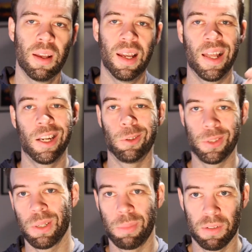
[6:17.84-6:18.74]
and it'll
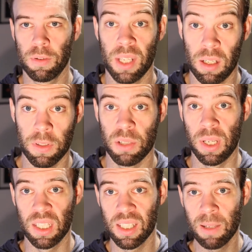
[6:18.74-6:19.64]
disappear from there if it's
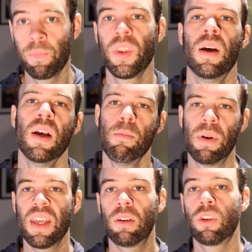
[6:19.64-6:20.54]
been done. But
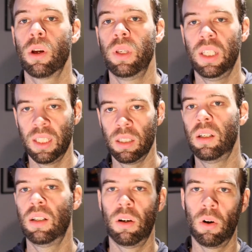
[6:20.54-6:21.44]
that'll go in
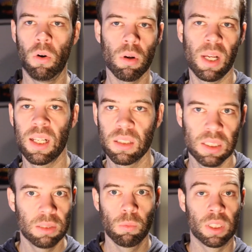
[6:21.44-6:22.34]

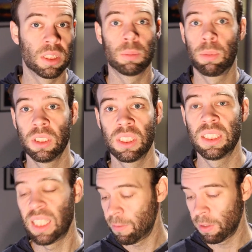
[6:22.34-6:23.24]
automatically once it's
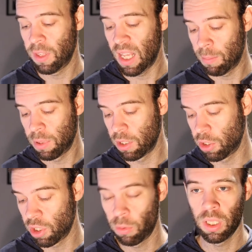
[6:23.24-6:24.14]
processed, even if the app isn't
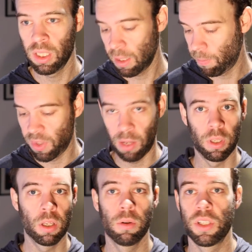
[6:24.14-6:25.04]
showing it yet. And there we
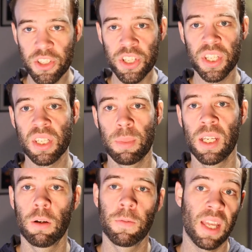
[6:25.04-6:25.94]
go. It's just disappeared
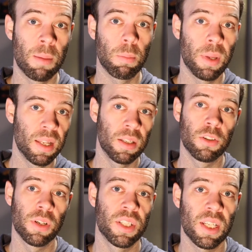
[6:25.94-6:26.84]
off the app pending
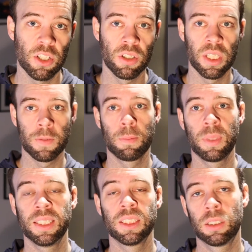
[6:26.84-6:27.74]
transaction list for
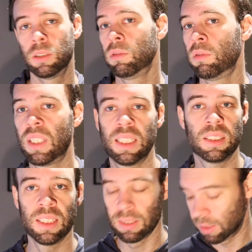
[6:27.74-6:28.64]
me. So that's
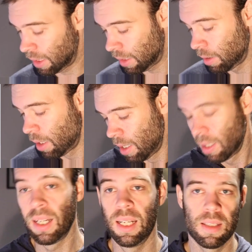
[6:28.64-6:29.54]
it done.
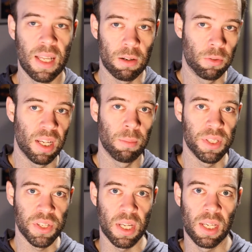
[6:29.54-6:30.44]
That will now be
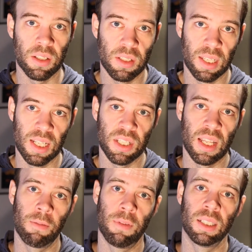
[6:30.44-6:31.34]
staked against
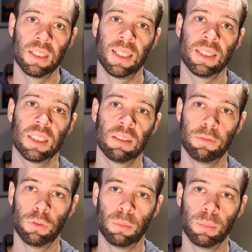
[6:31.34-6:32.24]
that validator for